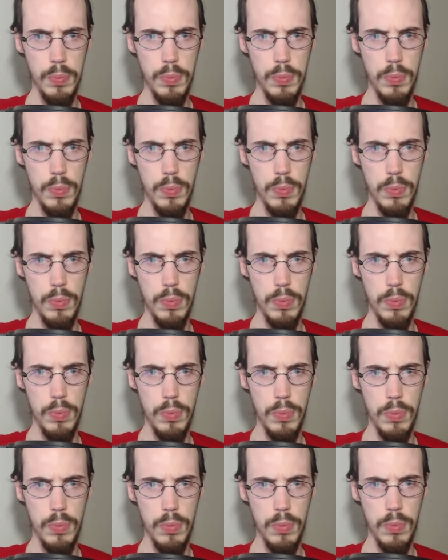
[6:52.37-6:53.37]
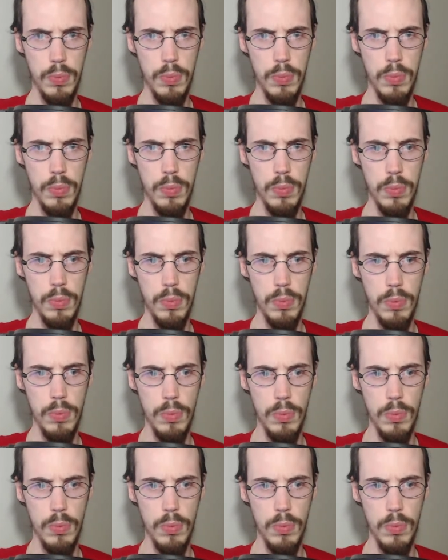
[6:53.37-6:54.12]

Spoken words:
(no one is talking)